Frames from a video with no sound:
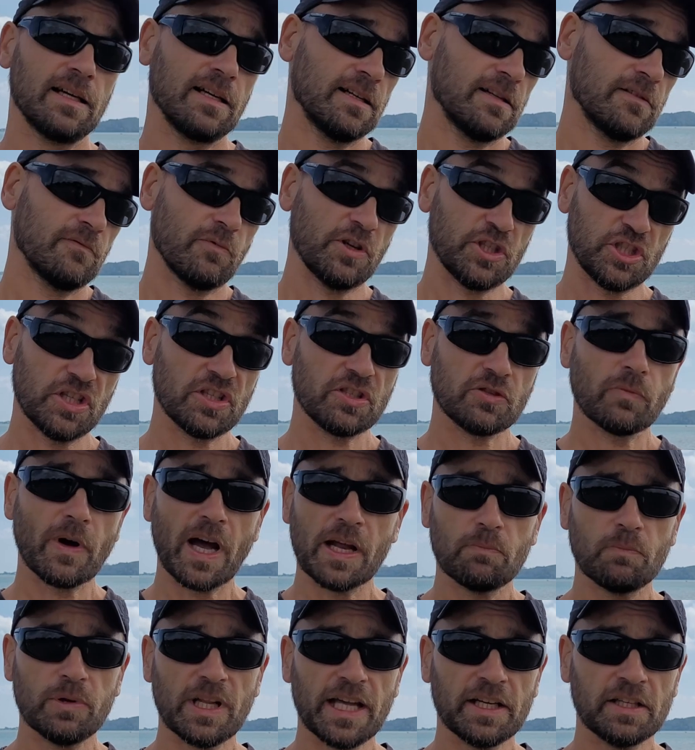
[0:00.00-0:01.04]
which is
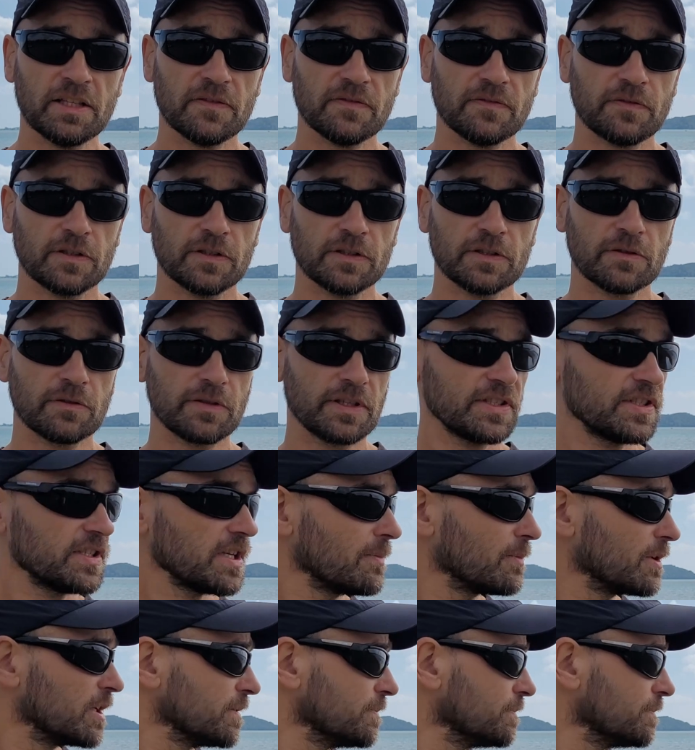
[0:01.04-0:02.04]
quite plentiful during summer.